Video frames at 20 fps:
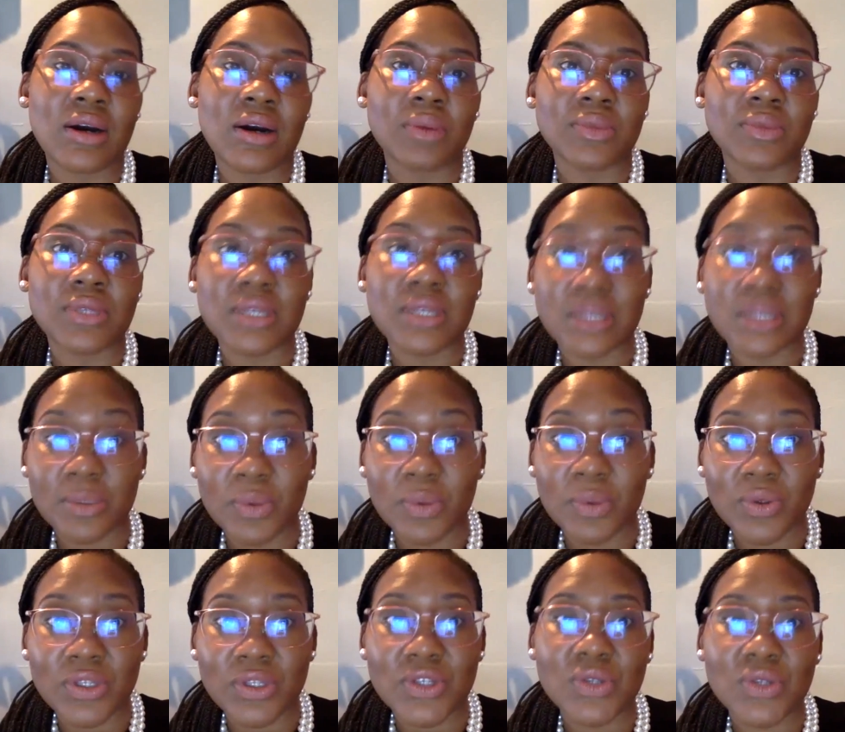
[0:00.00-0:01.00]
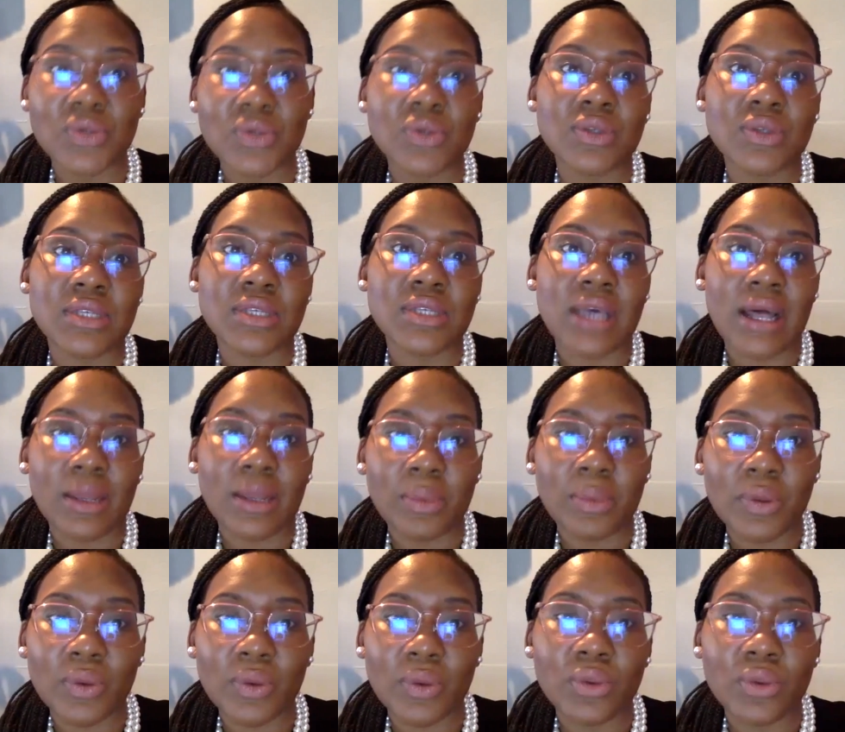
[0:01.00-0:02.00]
to support you, to help
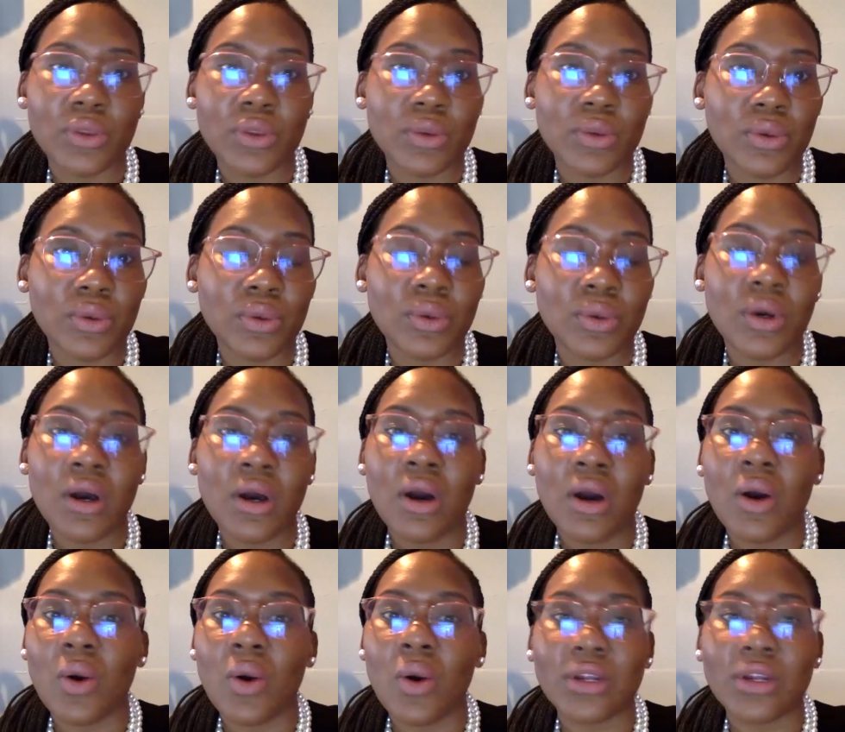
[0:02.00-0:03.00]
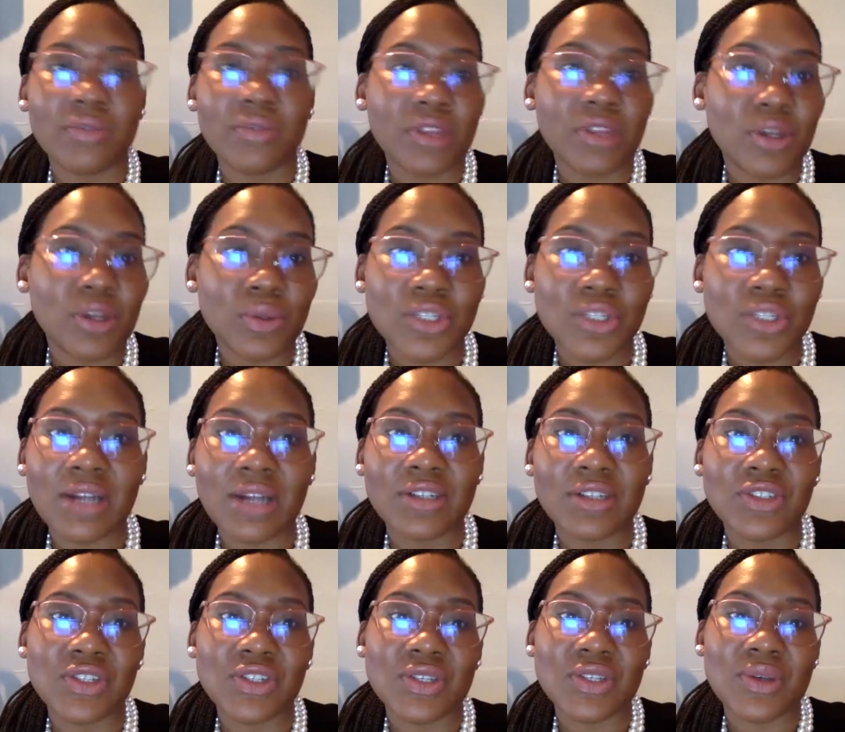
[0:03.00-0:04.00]
you through all of the new
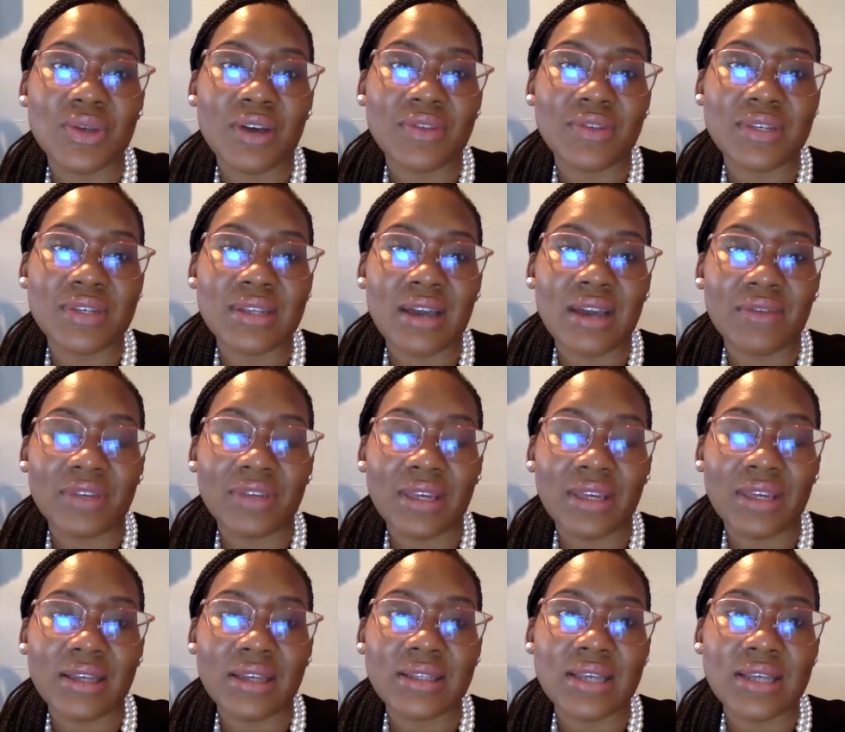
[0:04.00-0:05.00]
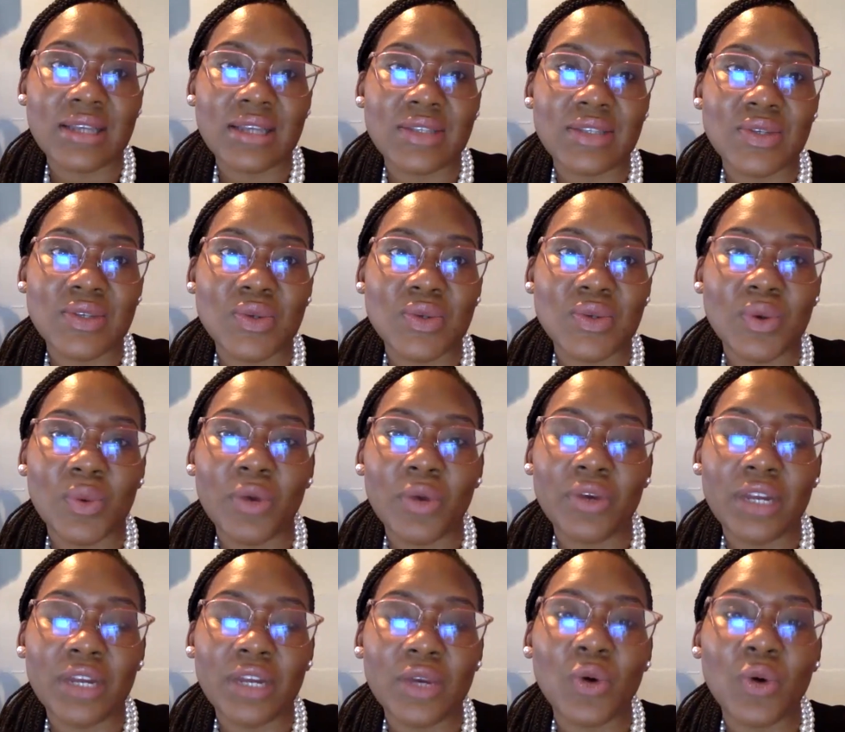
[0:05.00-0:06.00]
challenges you have to navigate. And so we're
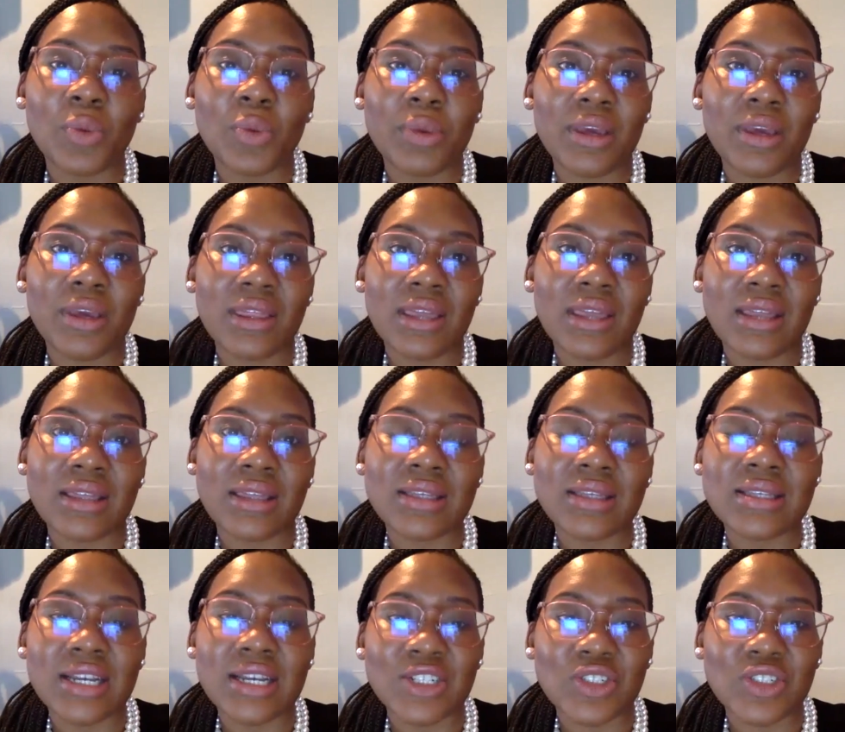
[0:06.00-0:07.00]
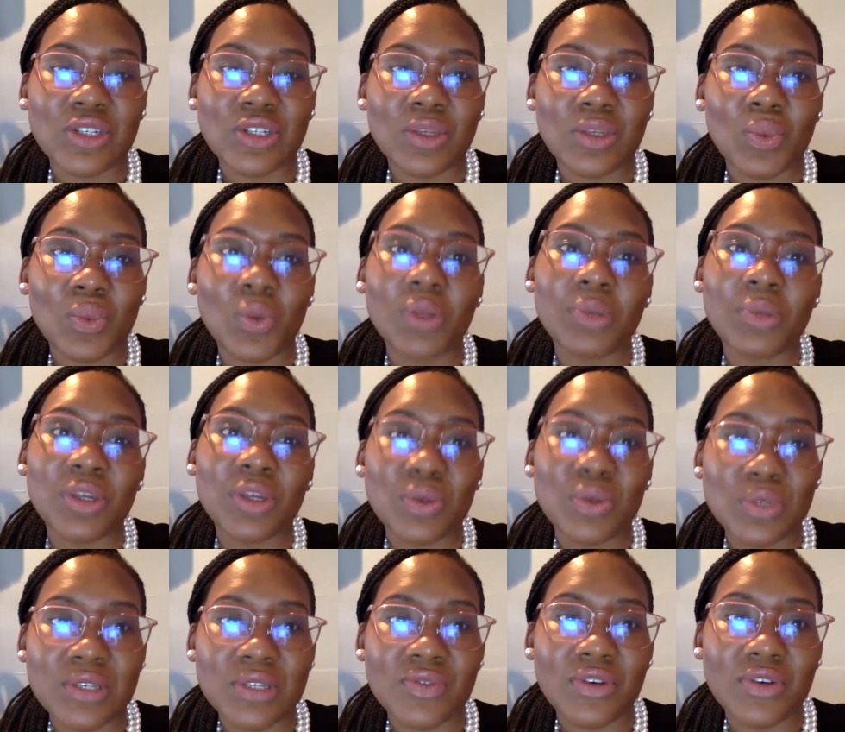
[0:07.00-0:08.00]
really hoping that this session will be
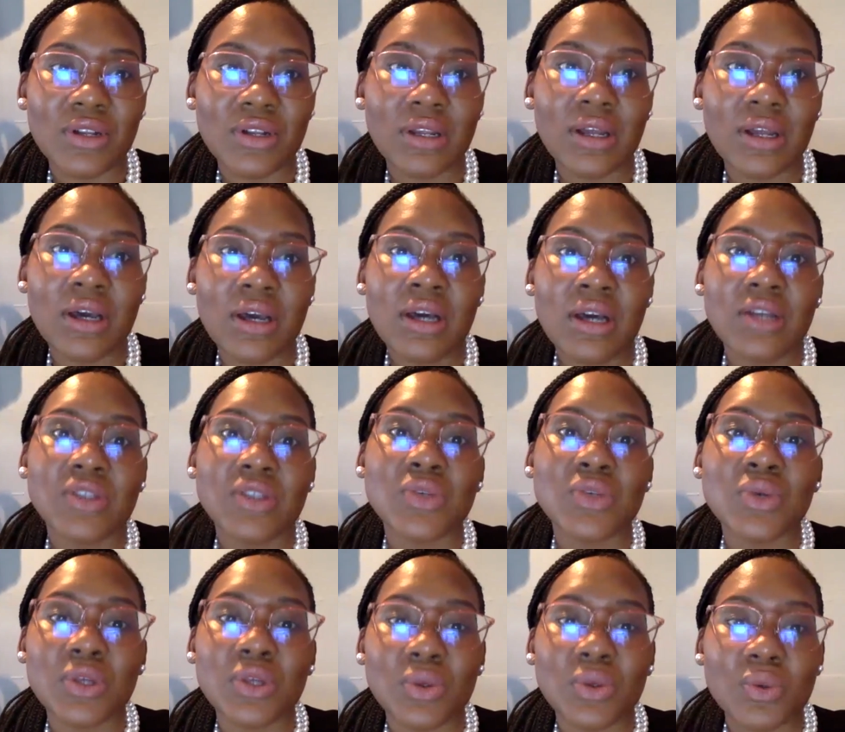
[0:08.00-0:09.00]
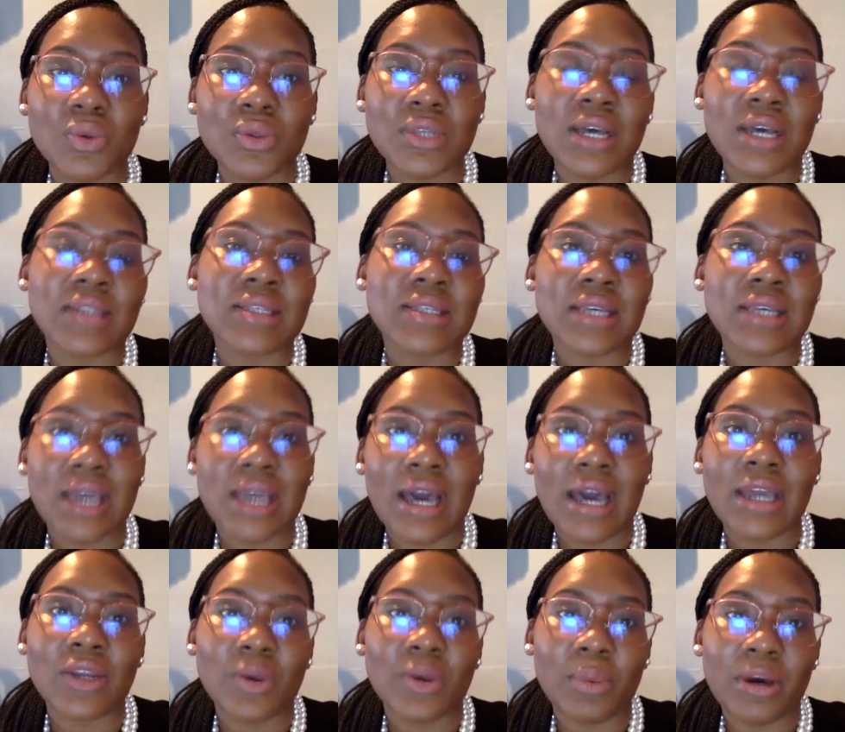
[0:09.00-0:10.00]
useful to you and to
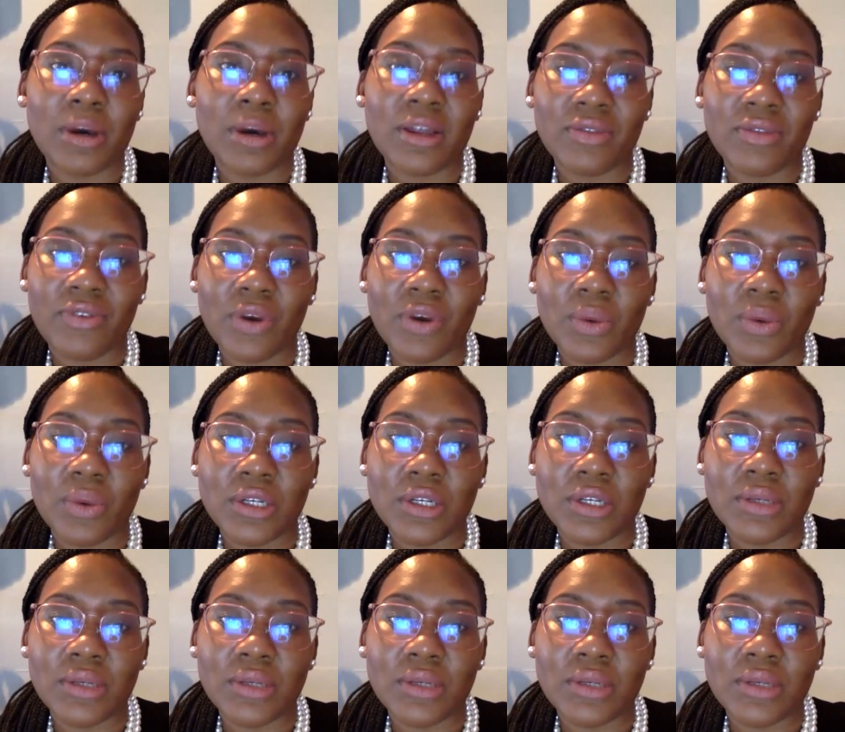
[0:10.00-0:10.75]
guide your path forward.